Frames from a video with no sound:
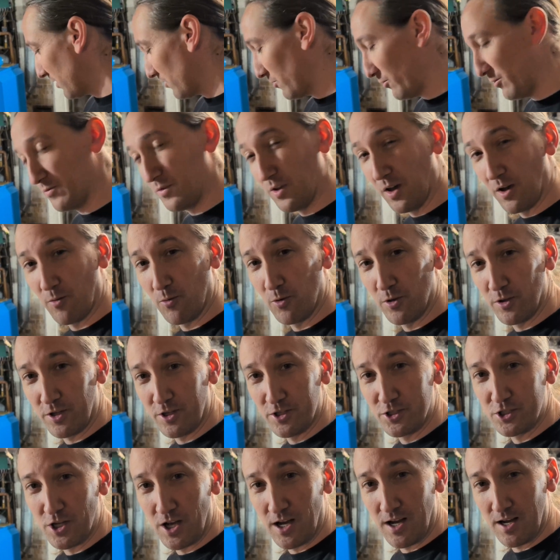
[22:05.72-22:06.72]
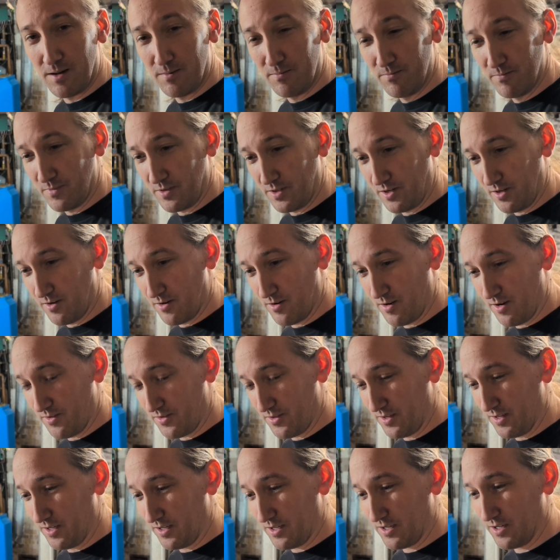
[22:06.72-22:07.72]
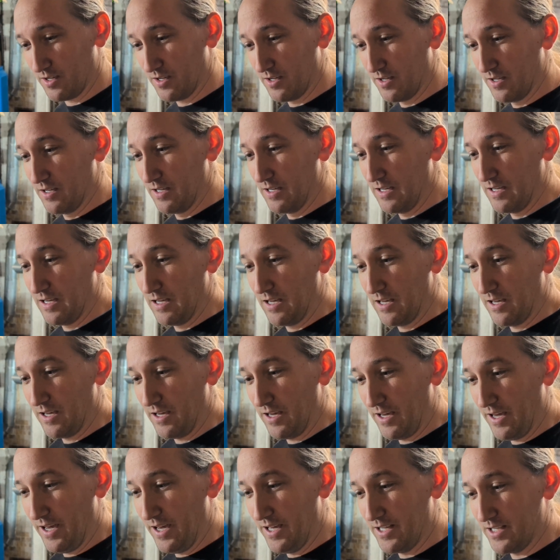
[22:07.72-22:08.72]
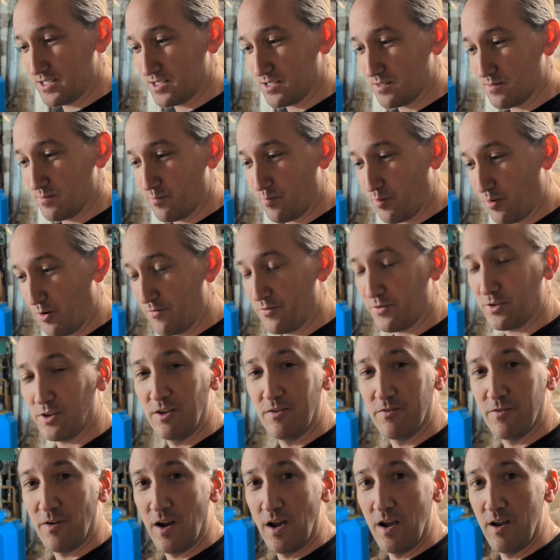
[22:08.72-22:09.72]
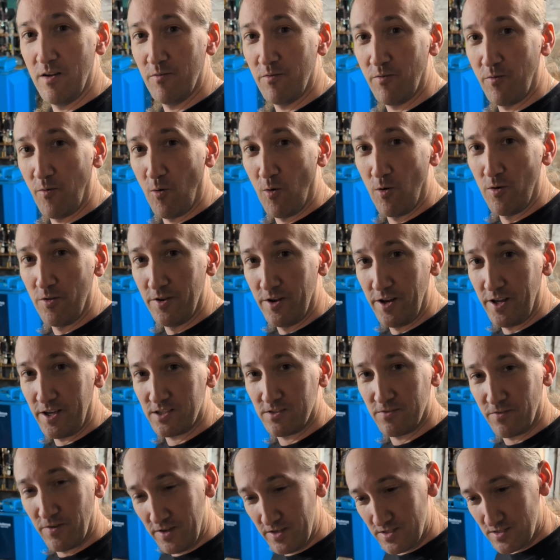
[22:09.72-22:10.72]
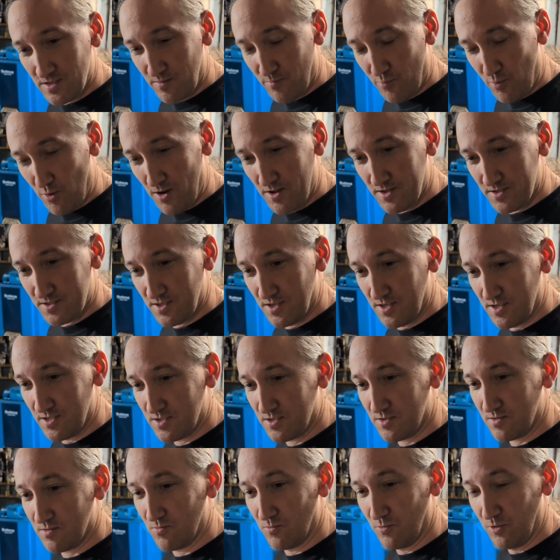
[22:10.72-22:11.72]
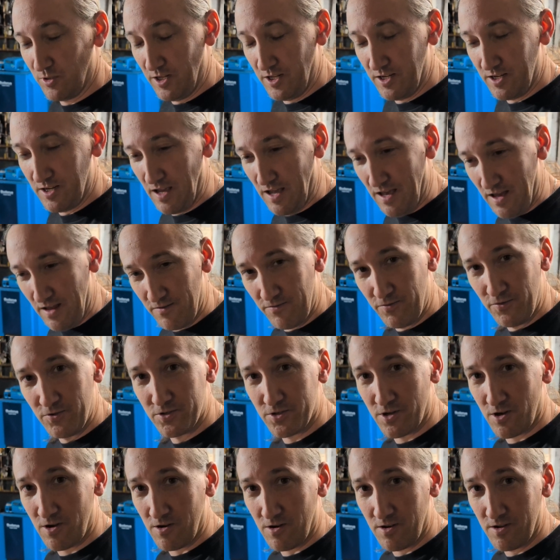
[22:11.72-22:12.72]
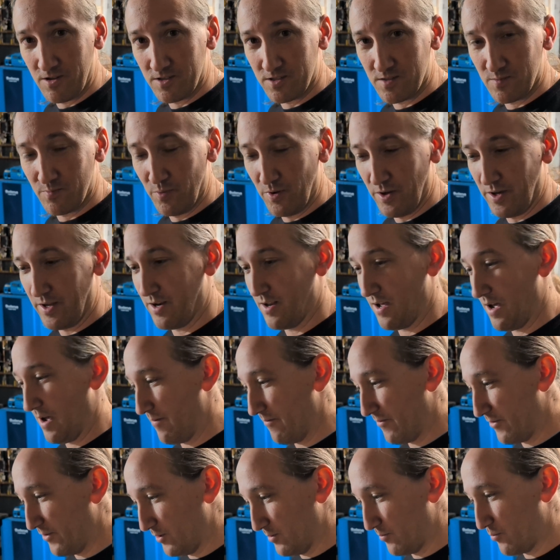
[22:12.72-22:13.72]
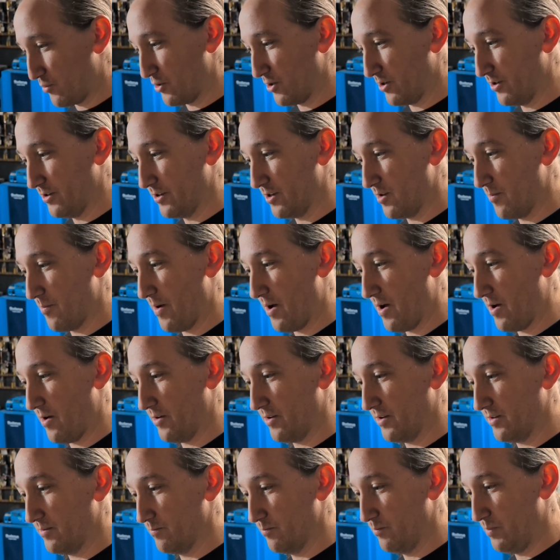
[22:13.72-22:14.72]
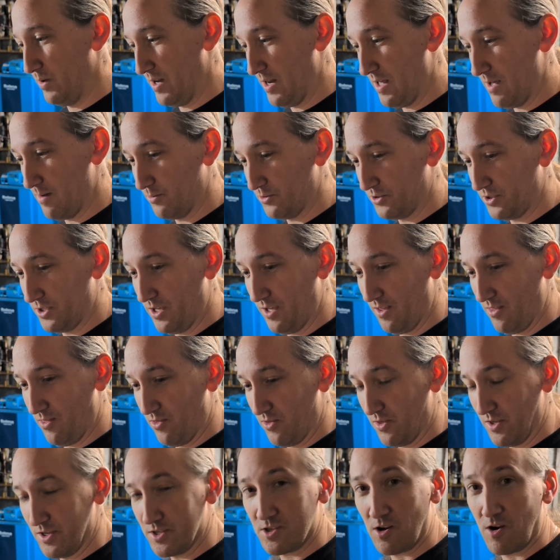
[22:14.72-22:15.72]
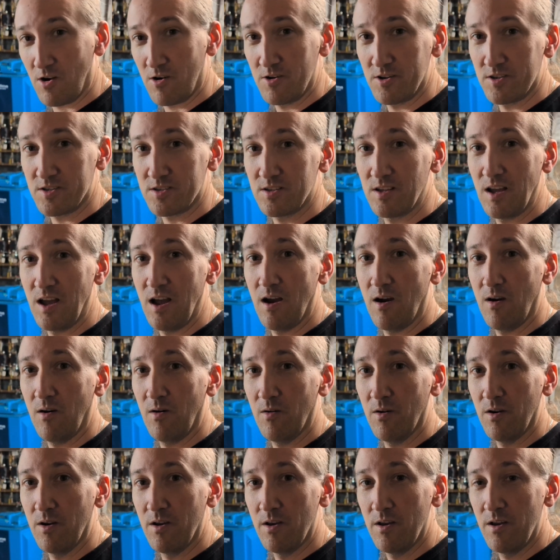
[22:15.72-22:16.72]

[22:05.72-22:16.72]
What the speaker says: We've done a really good job here. I think it's perfectly fine for the next phase of the process. We need to add a few circuits, but I'm feeling pretty good about being able to get this harness now